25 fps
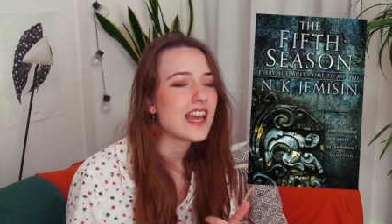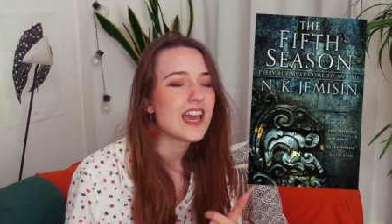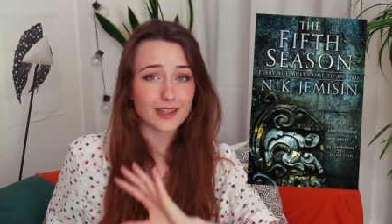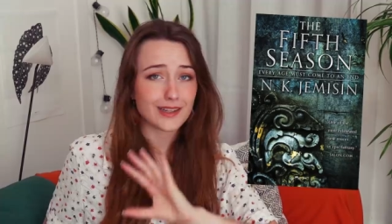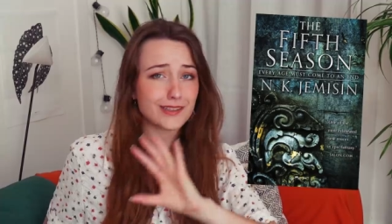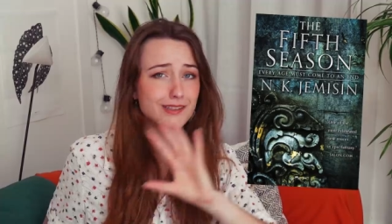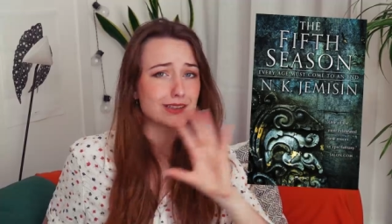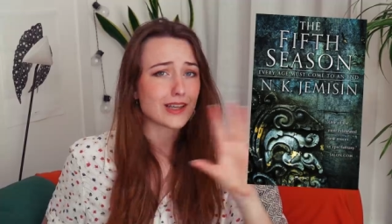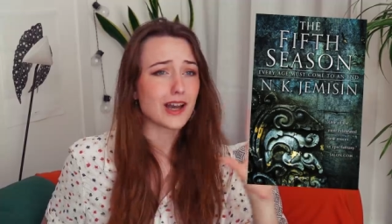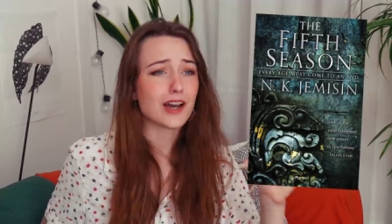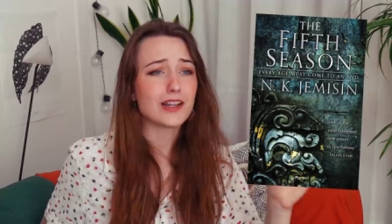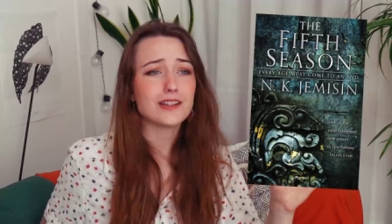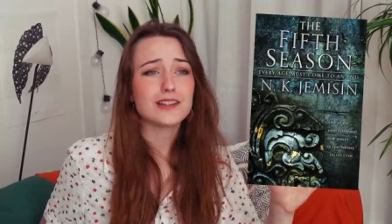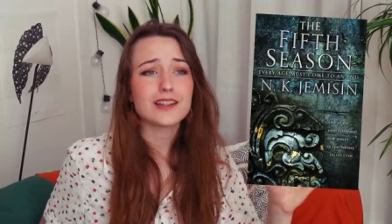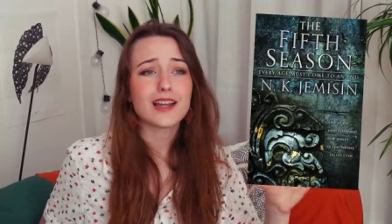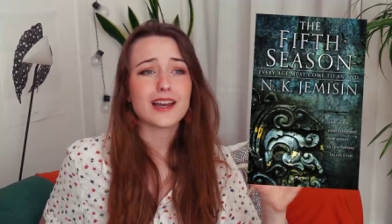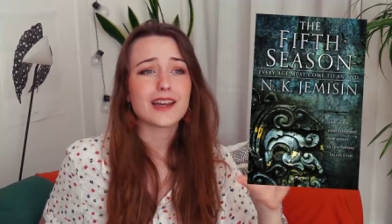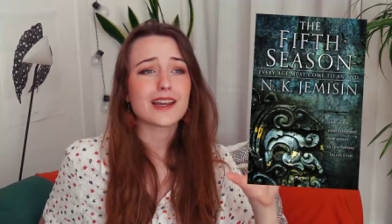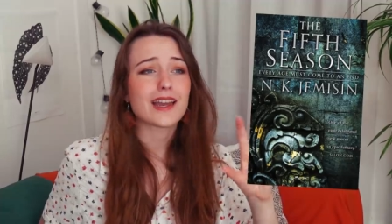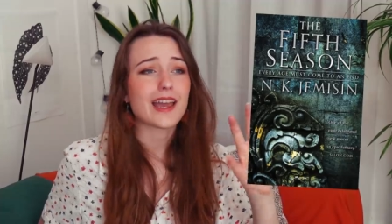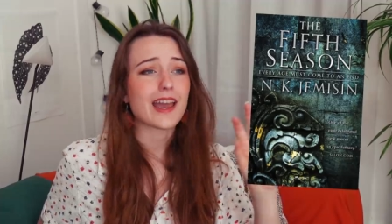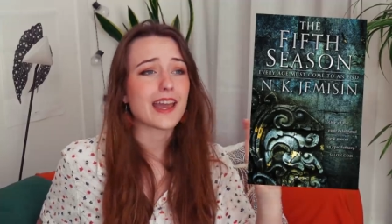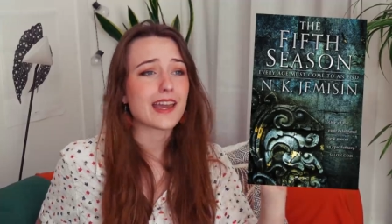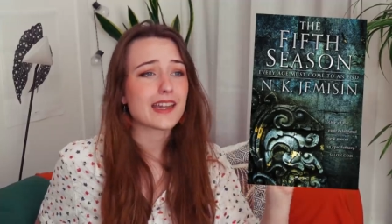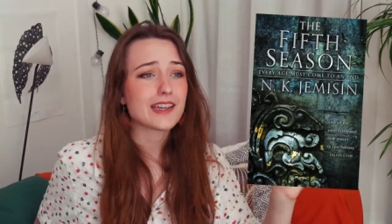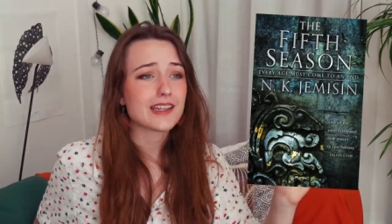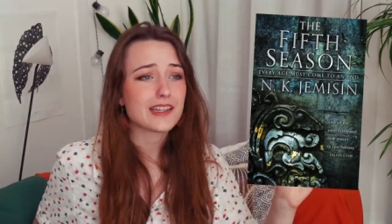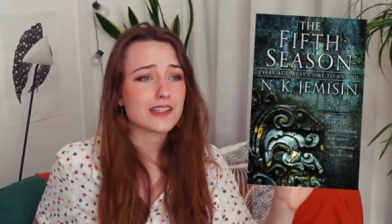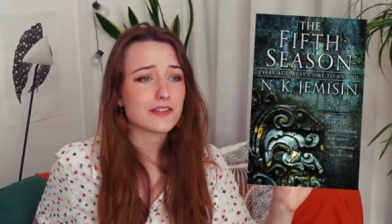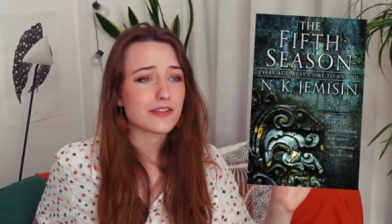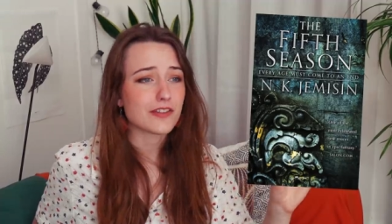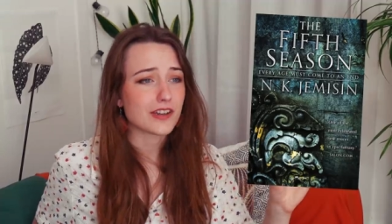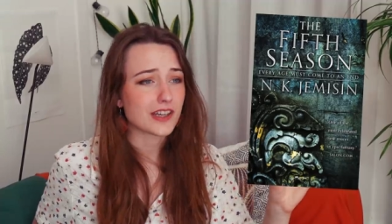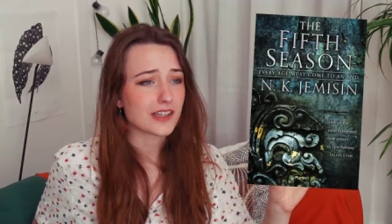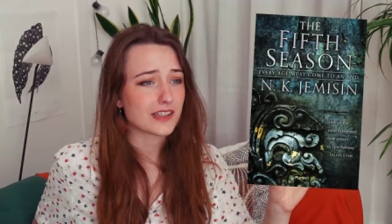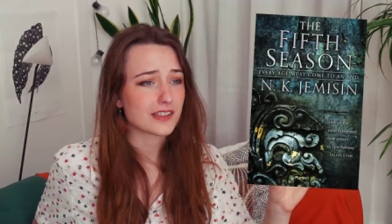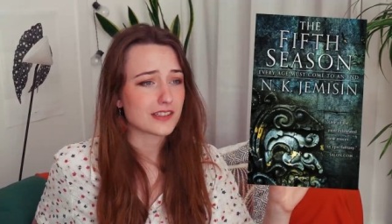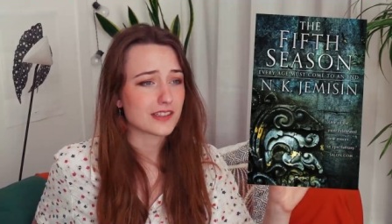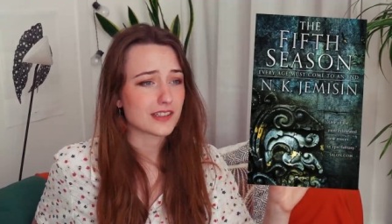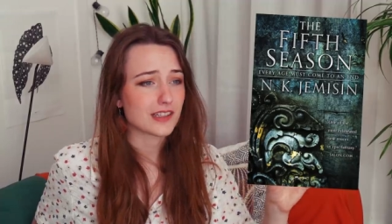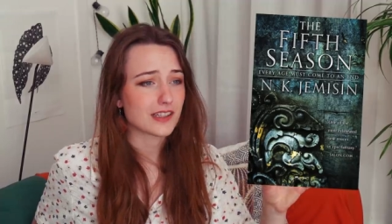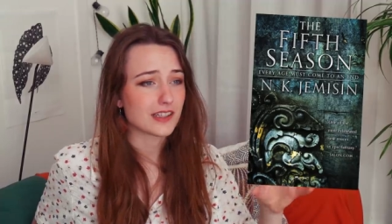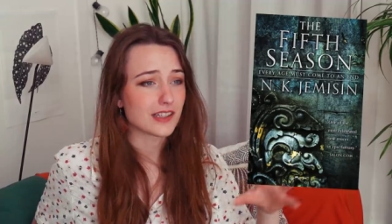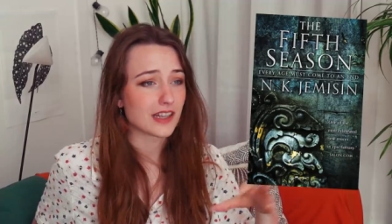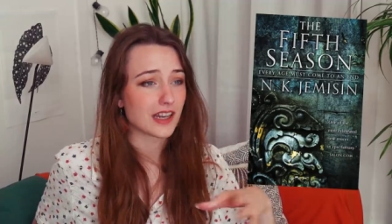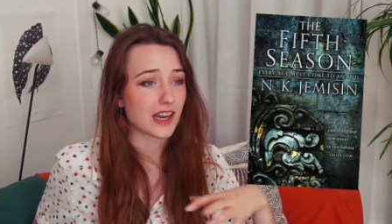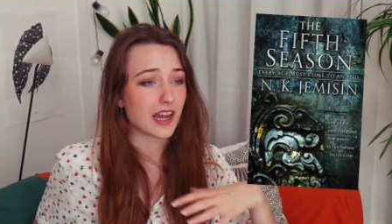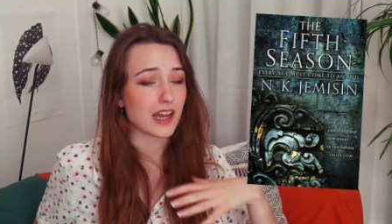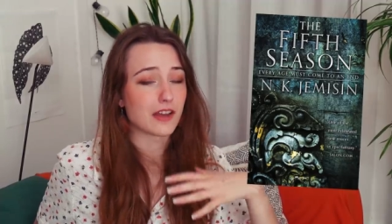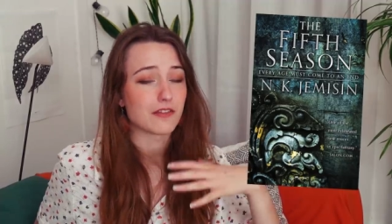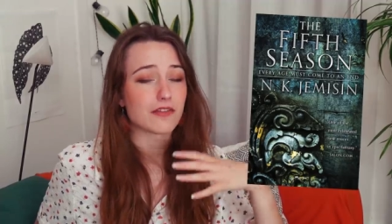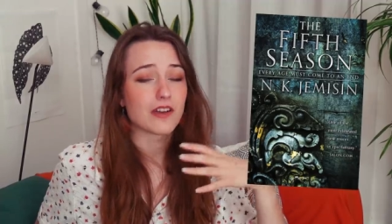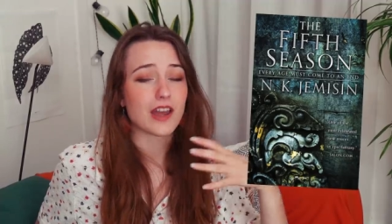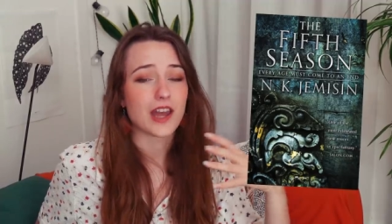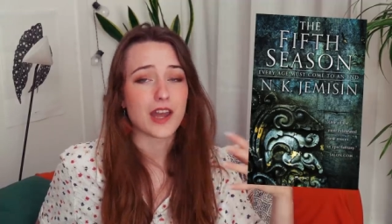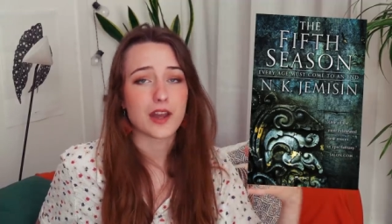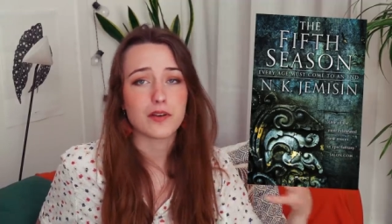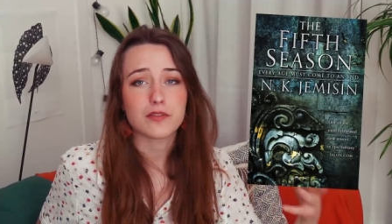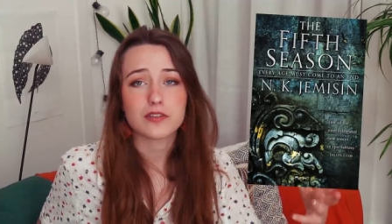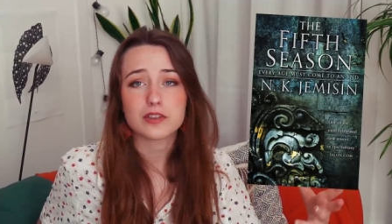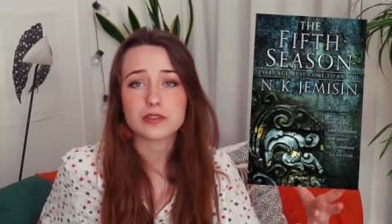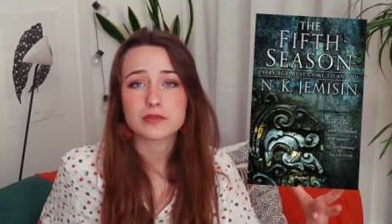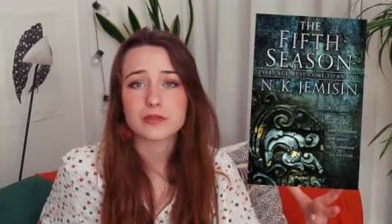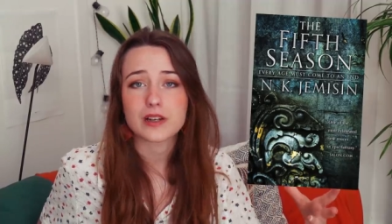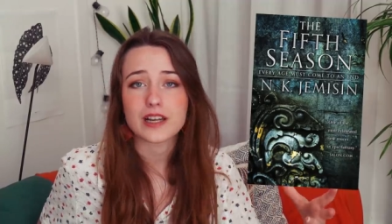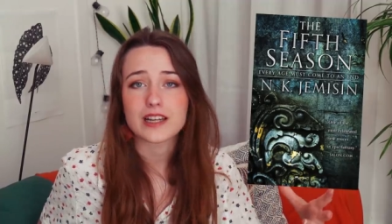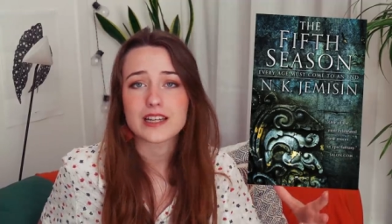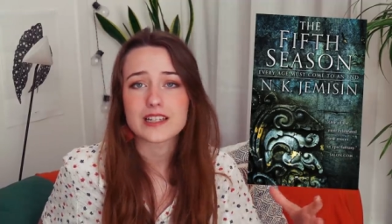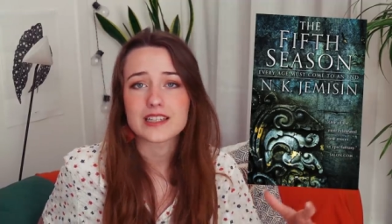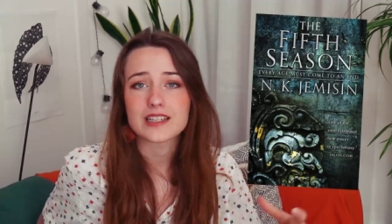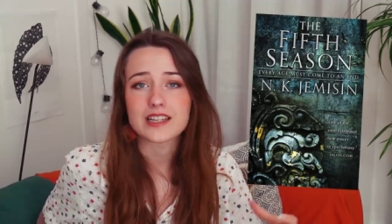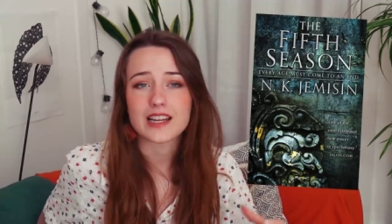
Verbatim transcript: It's unlike any fantasy that I've ever read.